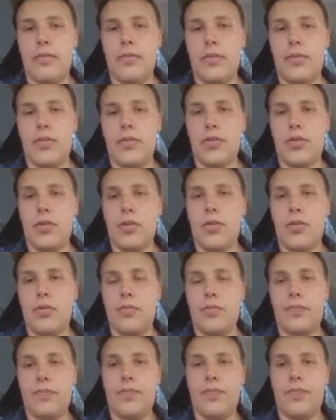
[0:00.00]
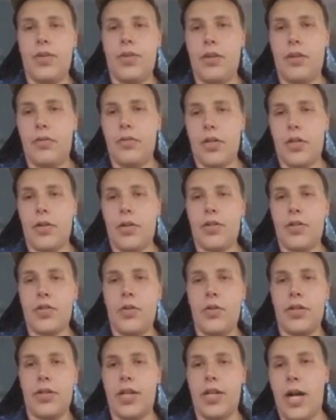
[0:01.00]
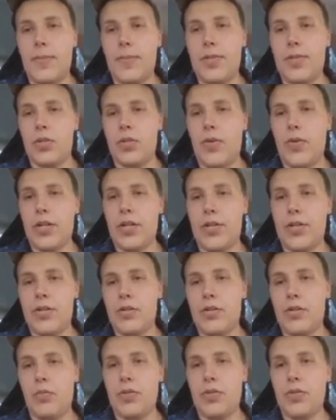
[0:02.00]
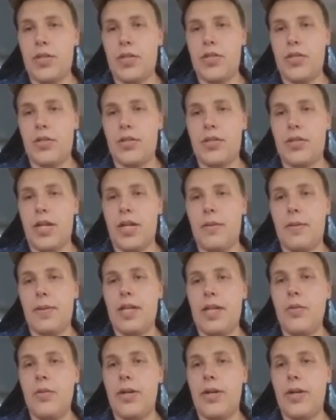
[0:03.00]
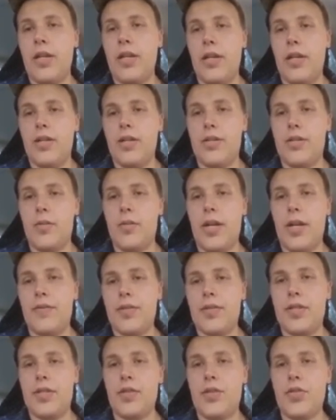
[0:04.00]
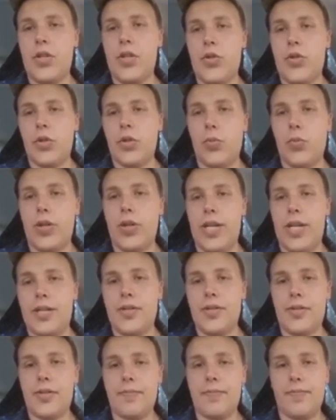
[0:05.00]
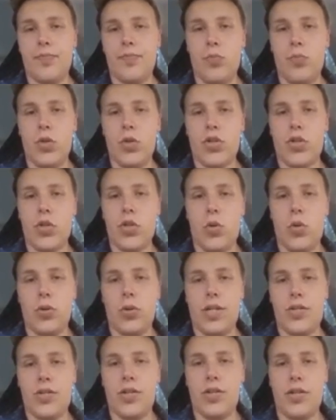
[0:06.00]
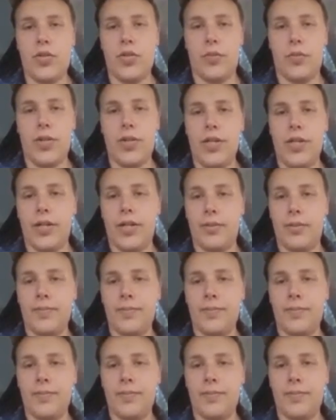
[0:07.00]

so the current's going in opposite directions once it gets to the other side. But anyway, you see we have these concentric rings, which correlates to this over here.